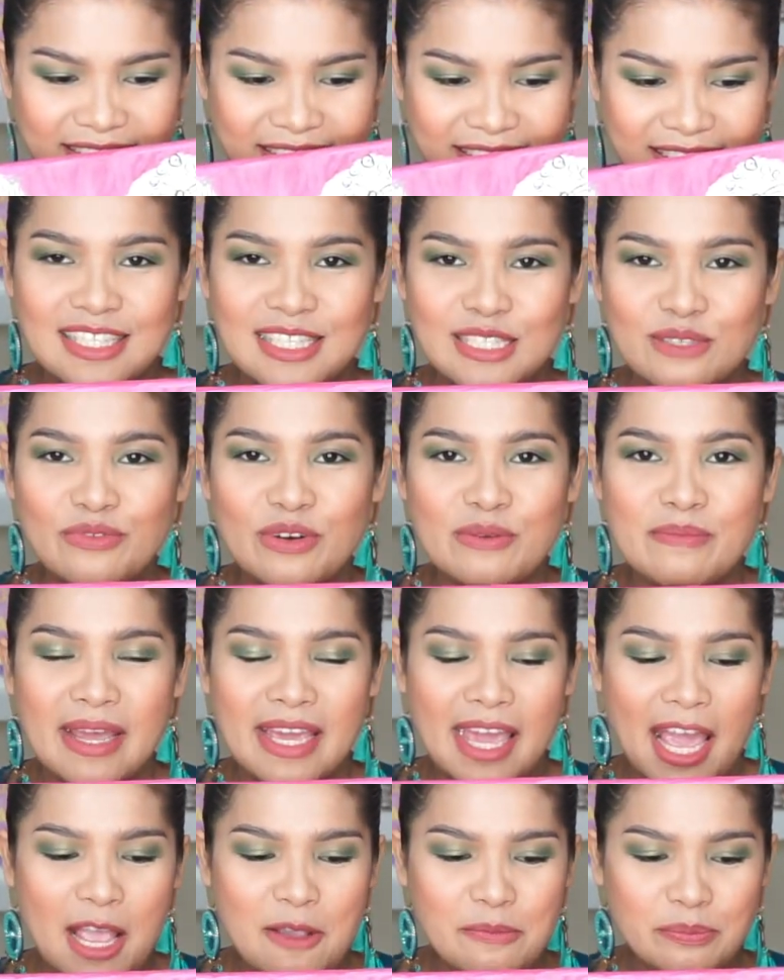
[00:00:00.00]
This is for
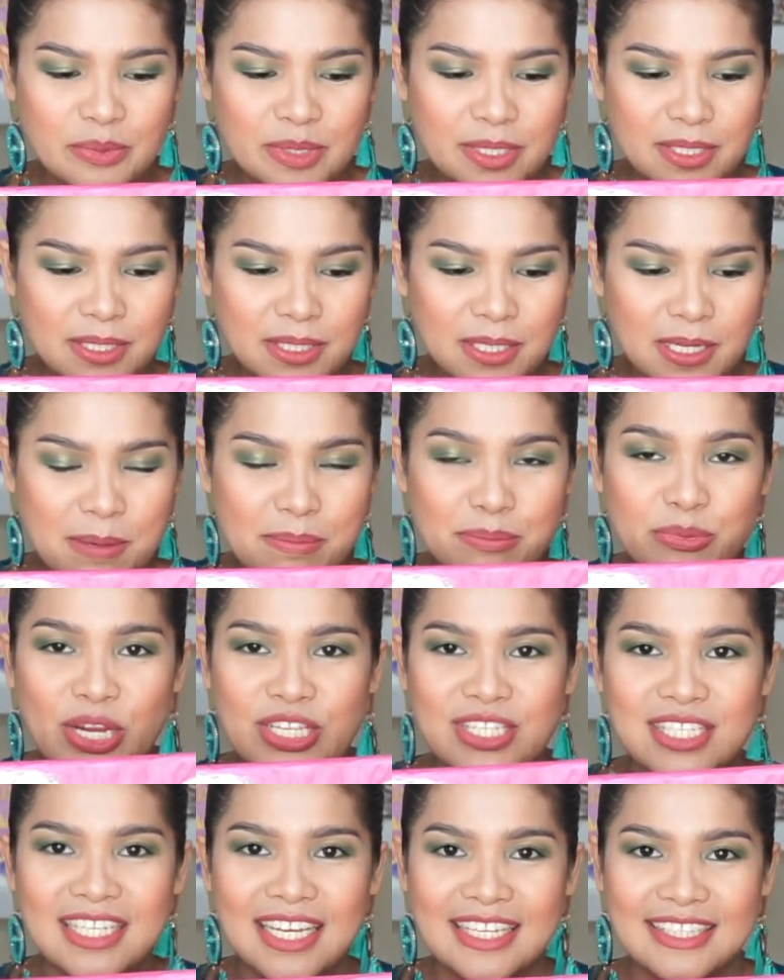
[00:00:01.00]
my April
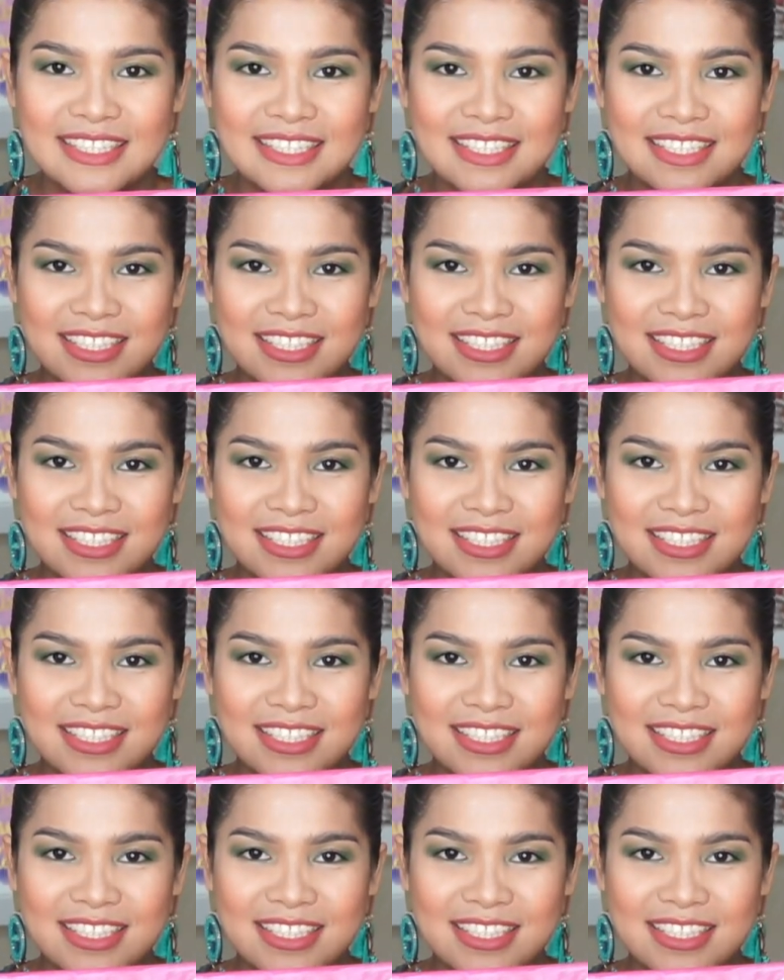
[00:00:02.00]
project.